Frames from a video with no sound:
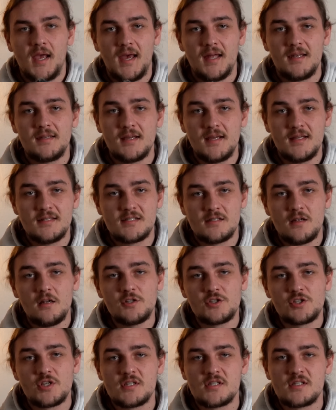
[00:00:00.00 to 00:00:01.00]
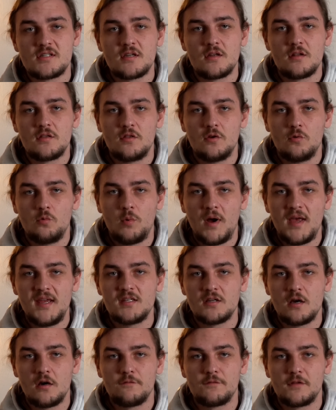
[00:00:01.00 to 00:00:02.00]
And it's not just the
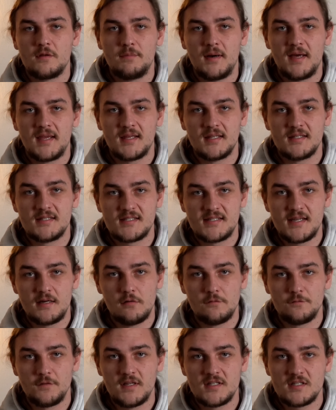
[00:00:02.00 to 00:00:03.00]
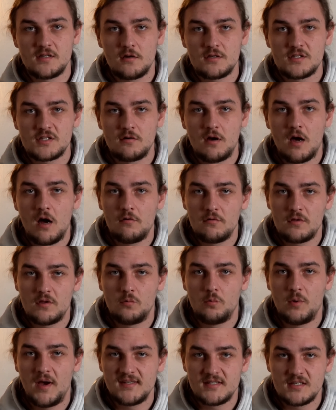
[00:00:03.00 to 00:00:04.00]
weight of the bike itself, it's also how the
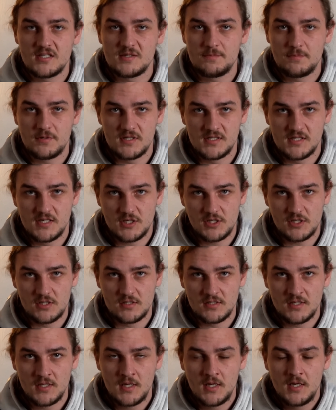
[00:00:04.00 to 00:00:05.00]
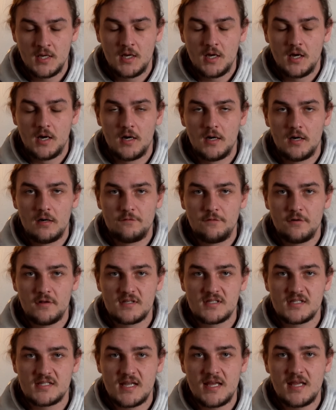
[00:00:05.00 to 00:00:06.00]
weight is positioned. Uh, for
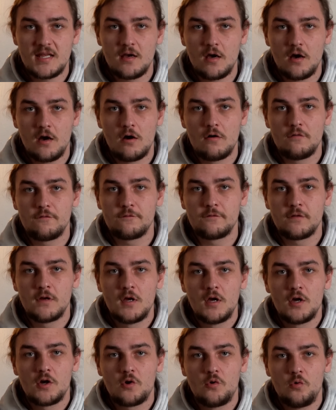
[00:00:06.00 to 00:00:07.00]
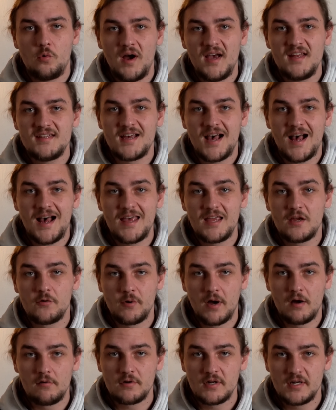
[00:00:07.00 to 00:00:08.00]
the sake of quite high
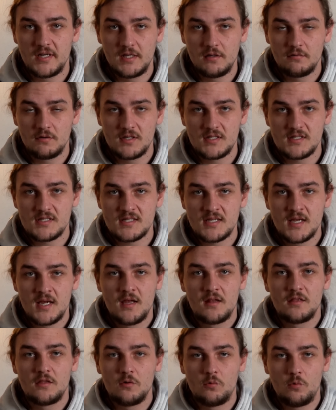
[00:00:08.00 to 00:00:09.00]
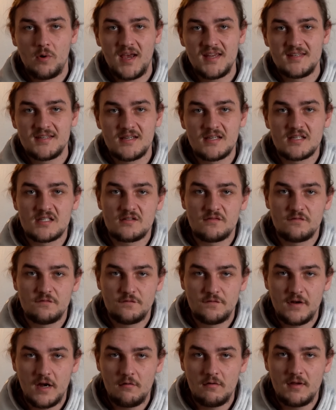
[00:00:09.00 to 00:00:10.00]
ground clearance, the weight is
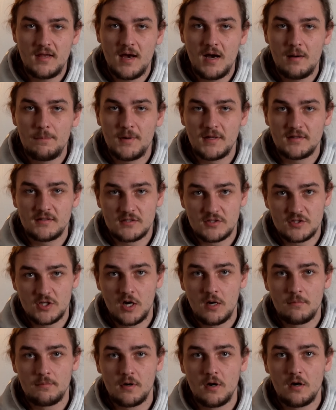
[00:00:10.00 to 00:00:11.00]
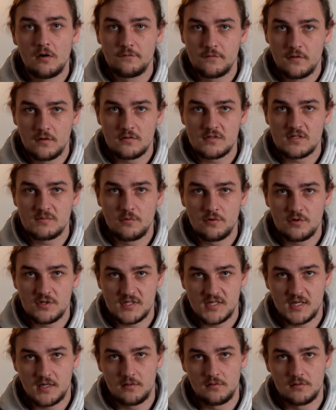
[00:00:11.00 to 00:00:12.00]
very up at the top of those
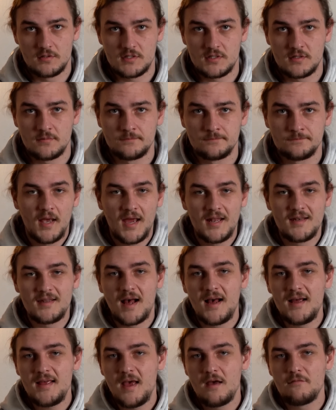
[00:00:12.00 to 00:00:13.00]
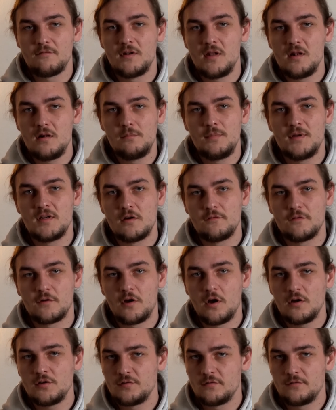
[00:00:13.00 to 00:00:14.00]
motorcycles. And I have a little bit of a
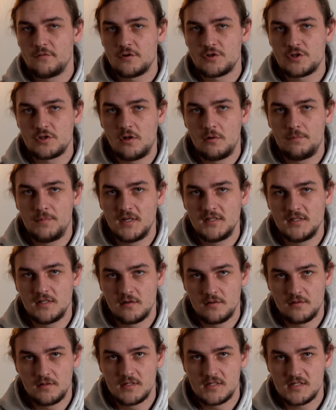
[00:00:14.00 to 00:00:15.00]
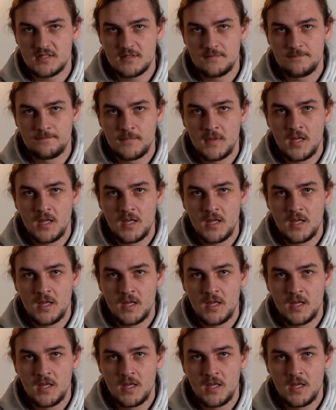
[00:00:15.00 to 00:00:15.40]
controversial opinion on this.